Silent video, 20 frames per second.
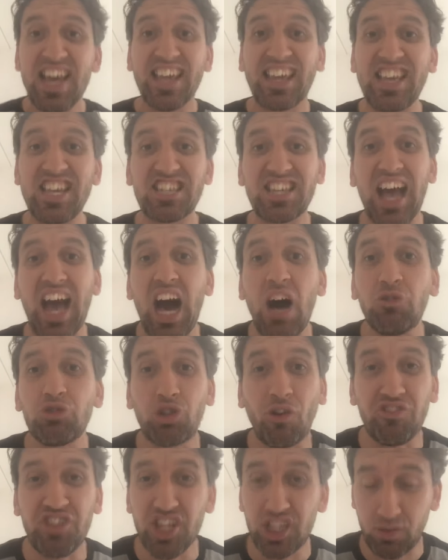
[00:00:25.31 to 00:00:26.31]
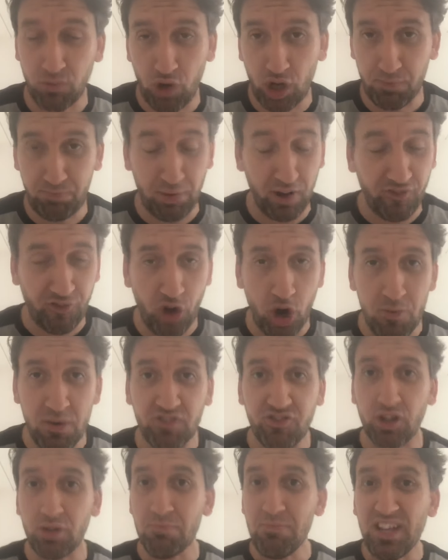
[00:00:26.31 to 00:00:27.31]
his out of this world
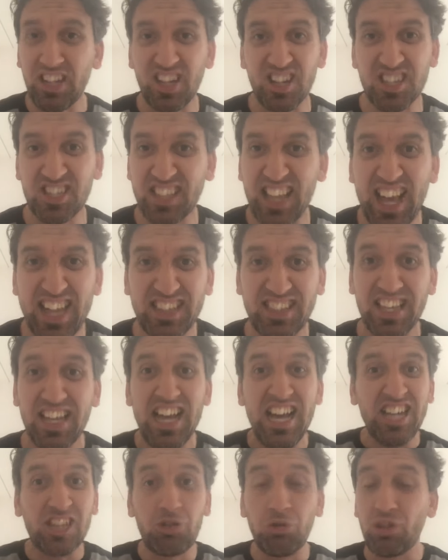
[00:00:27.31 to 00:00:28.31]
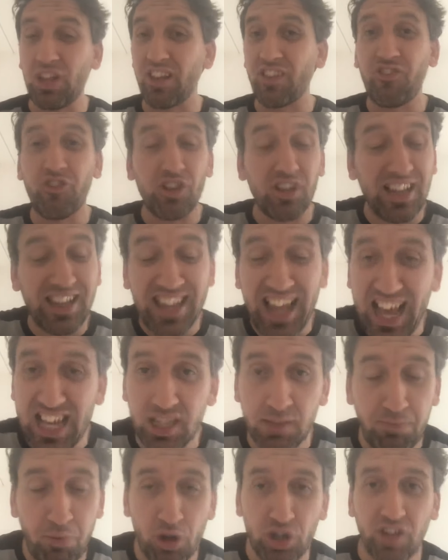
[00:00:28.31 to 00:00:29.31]
performance from the middle set to the
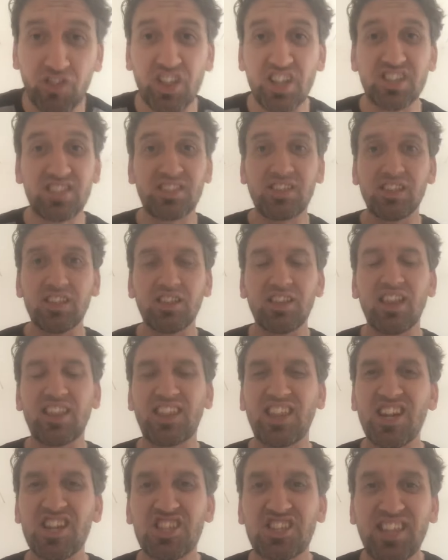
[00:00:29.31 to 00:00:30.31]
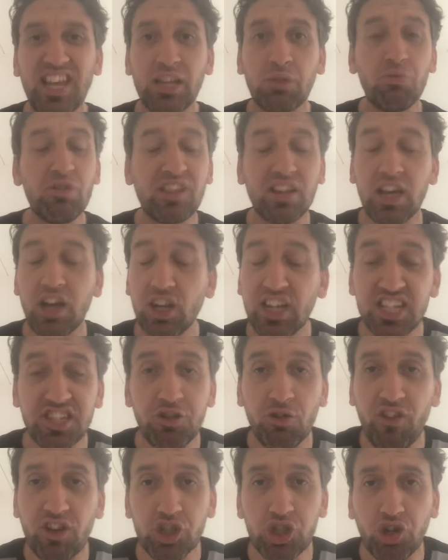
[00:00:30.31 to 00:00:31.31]
last point of the uh, third set with
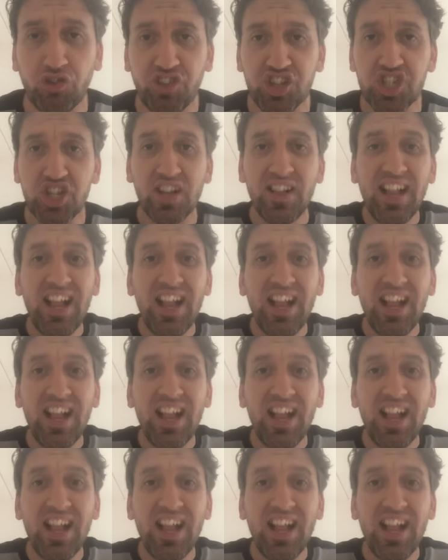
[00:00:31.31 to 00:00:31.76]
against Novak Djokovic.